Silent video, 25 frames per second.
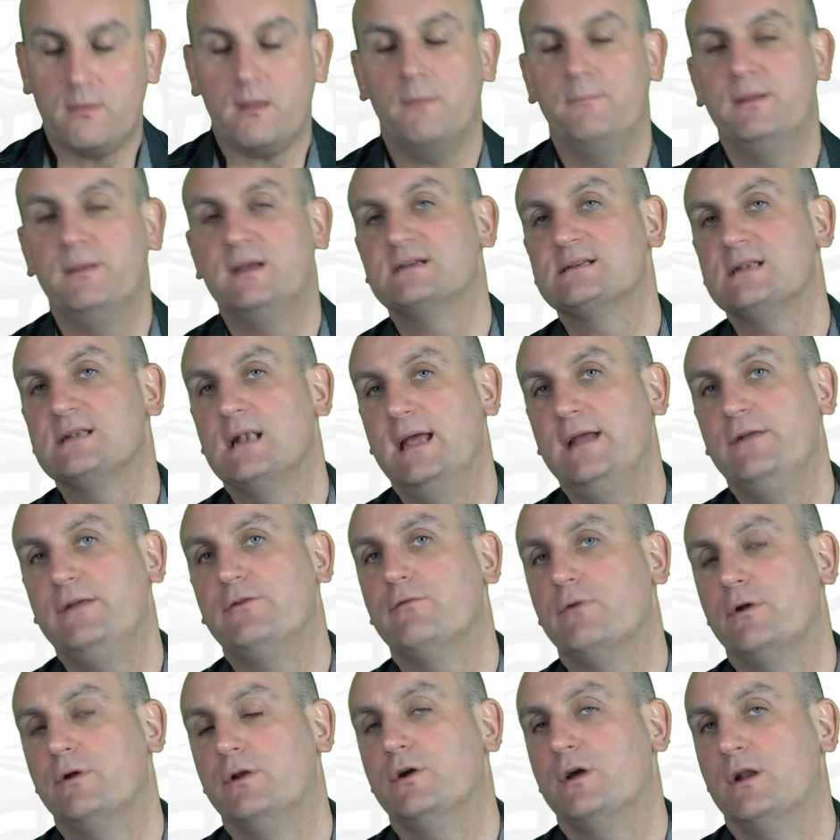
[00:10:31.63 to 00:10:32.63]
because
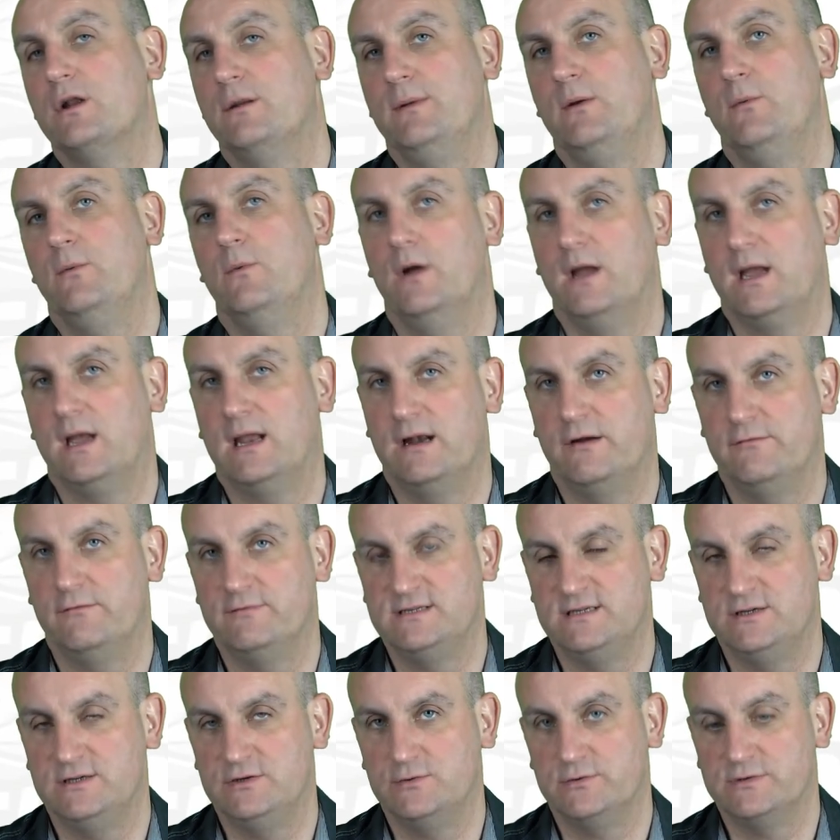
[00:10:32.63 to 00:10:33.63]
later on you're going to be working out
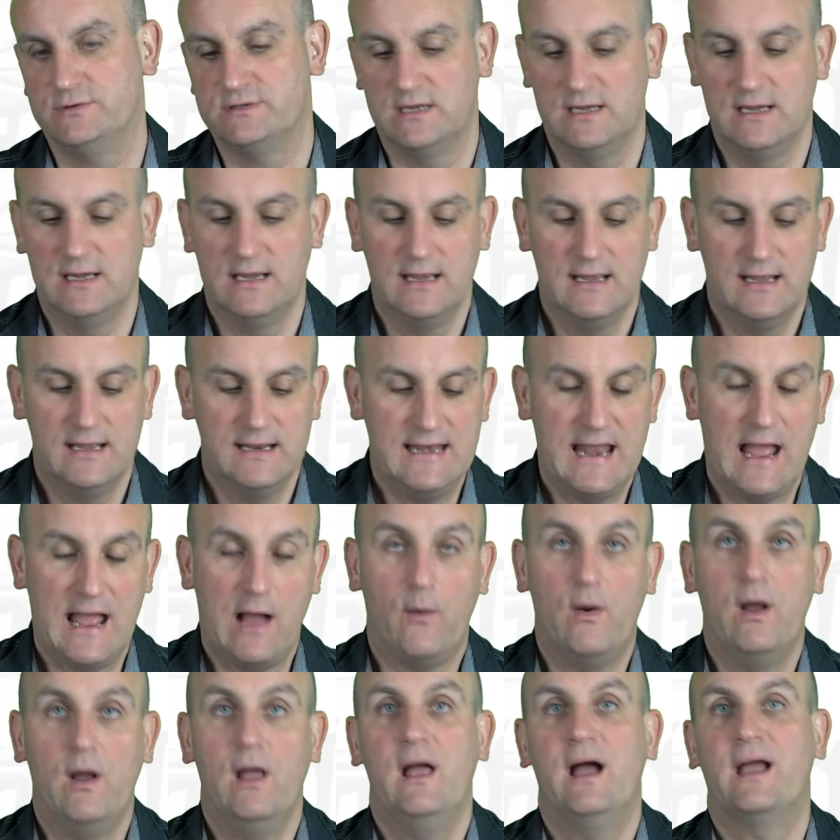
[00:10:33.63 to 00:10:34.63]
residuals.
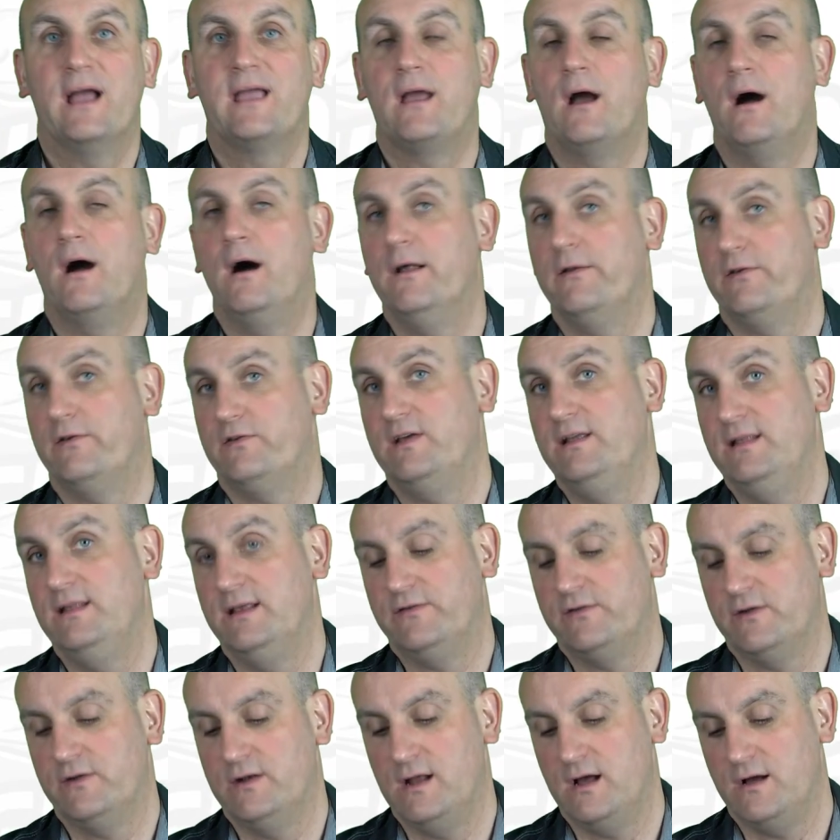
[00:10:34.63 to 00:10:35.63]
Now, I can't say
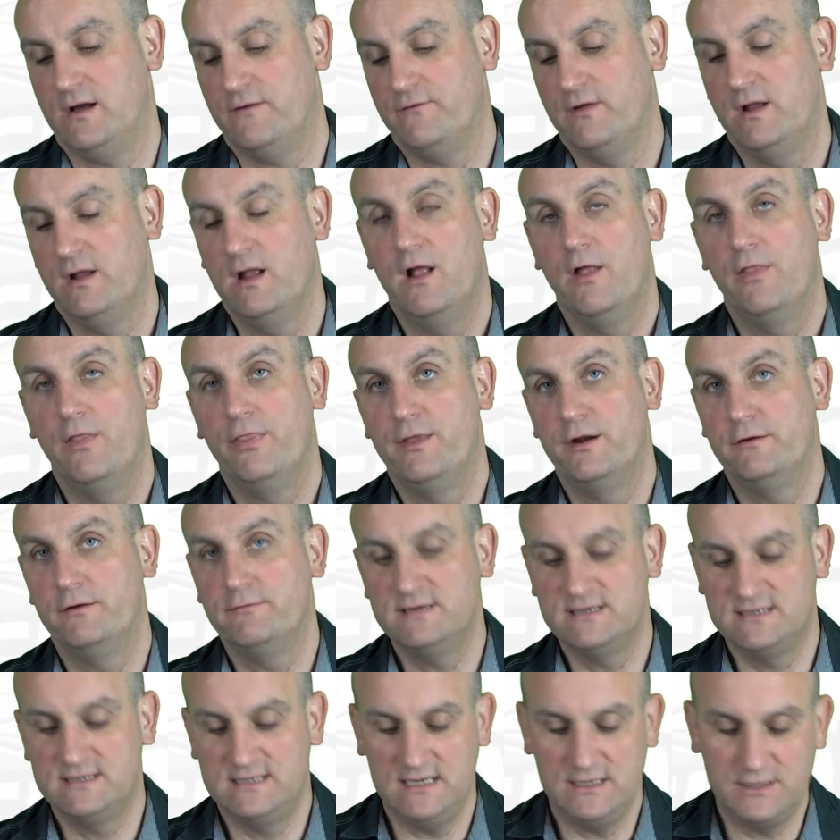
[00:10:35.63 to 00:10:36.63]
this enough. The
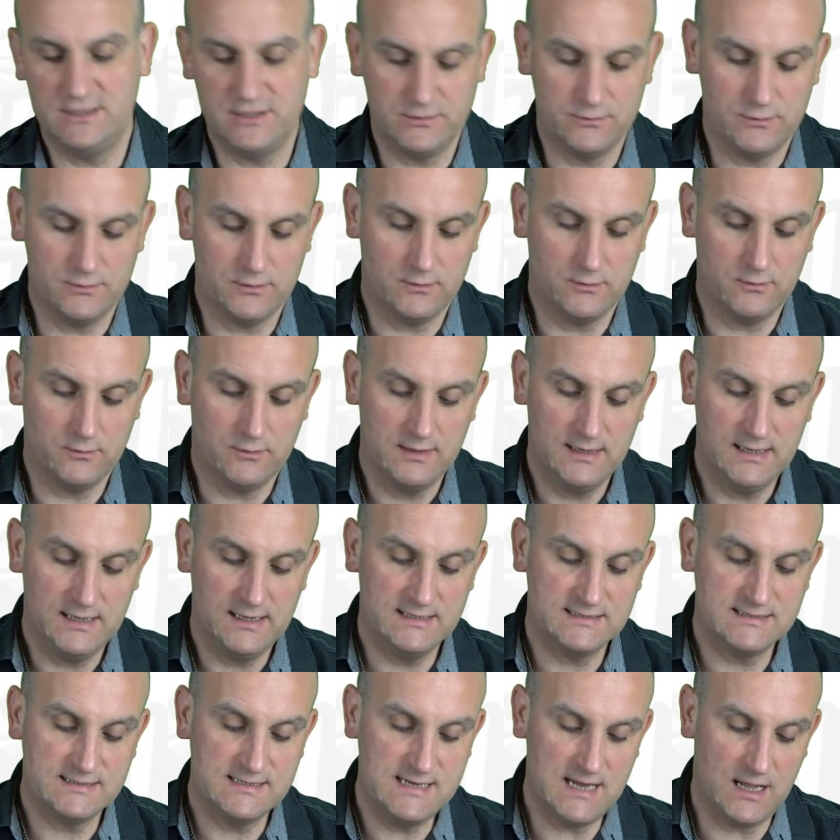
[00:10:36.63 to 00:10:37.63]
residual
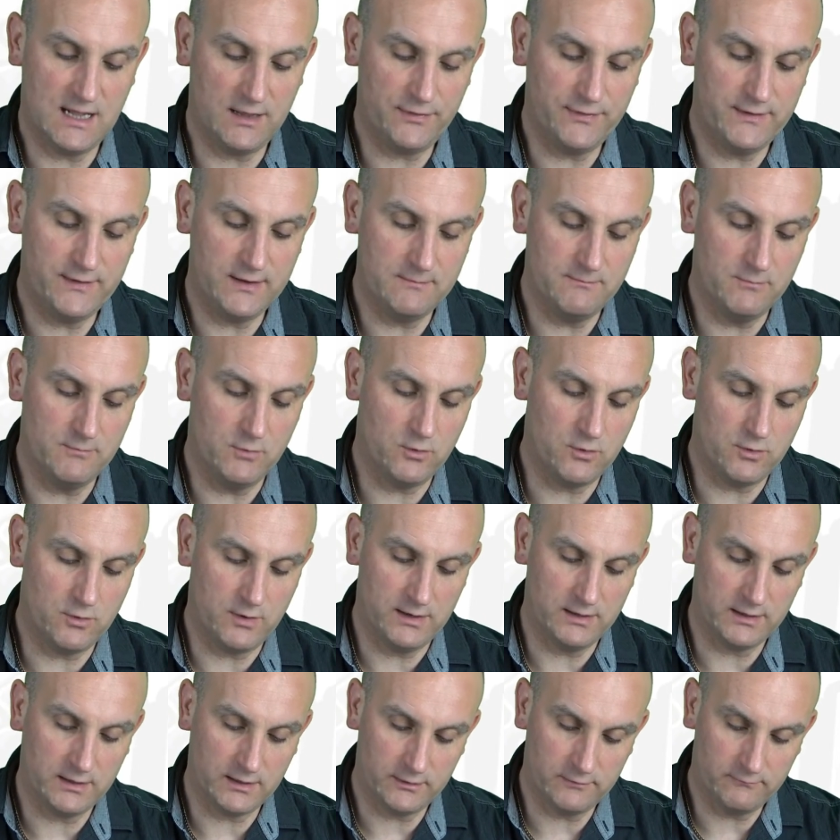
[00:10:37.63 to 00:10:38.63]
is nothing more,
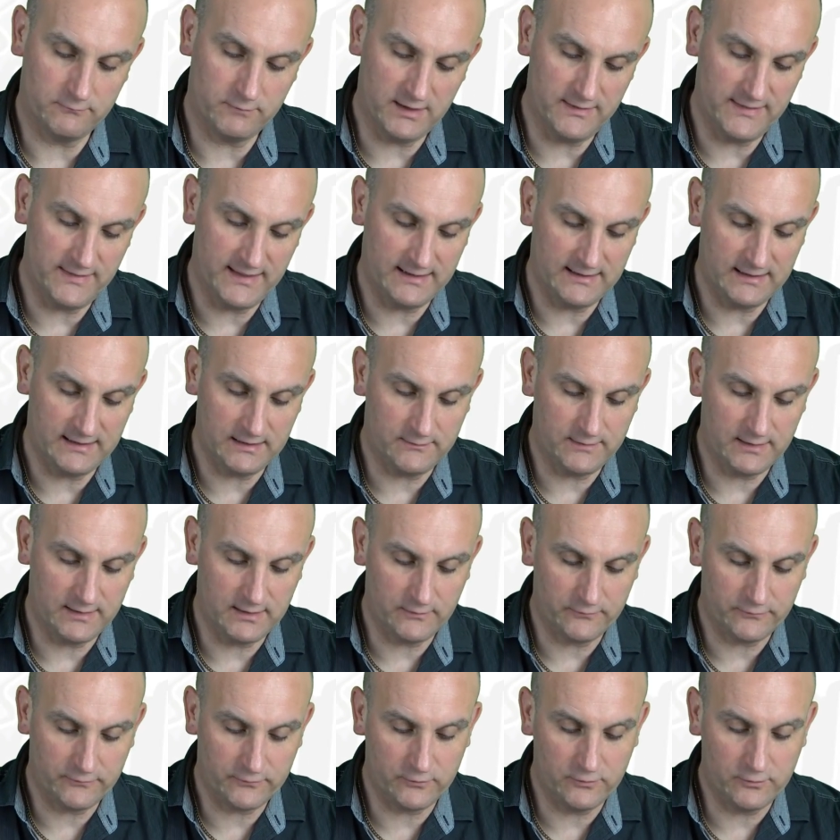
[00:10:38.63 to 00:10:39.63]
and I'm going to write that down
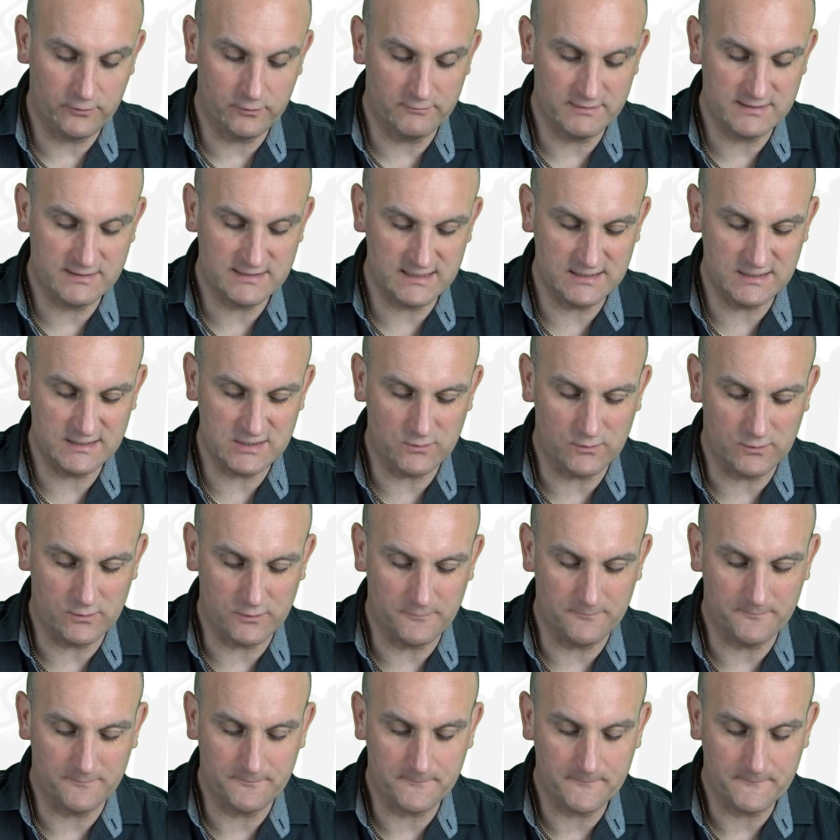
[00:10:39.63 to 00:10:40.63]
now. So your
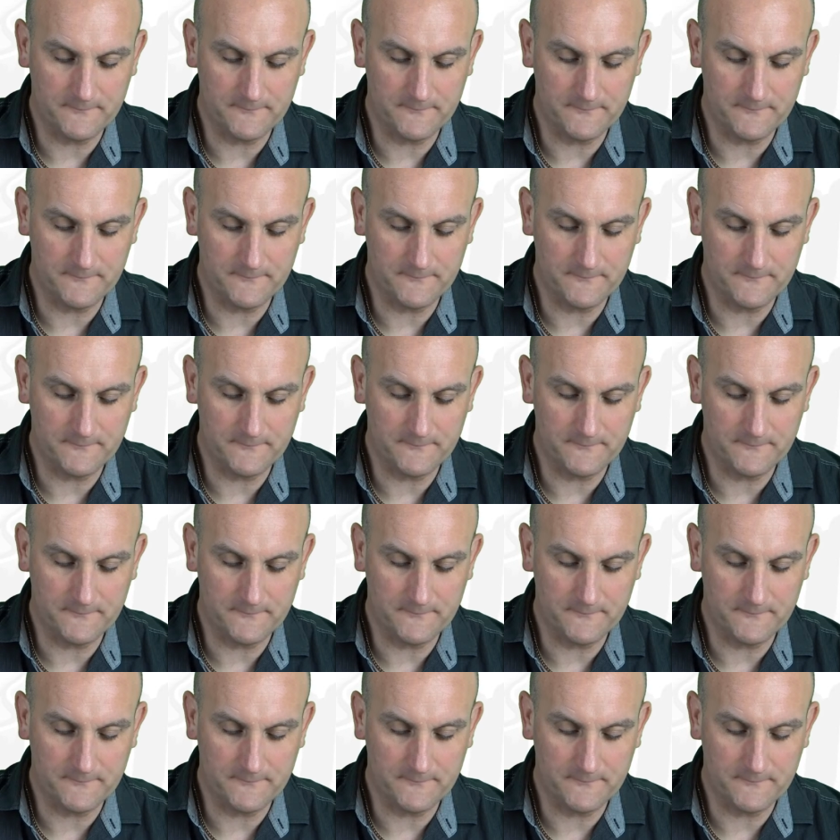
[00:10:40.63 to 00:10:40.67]
residual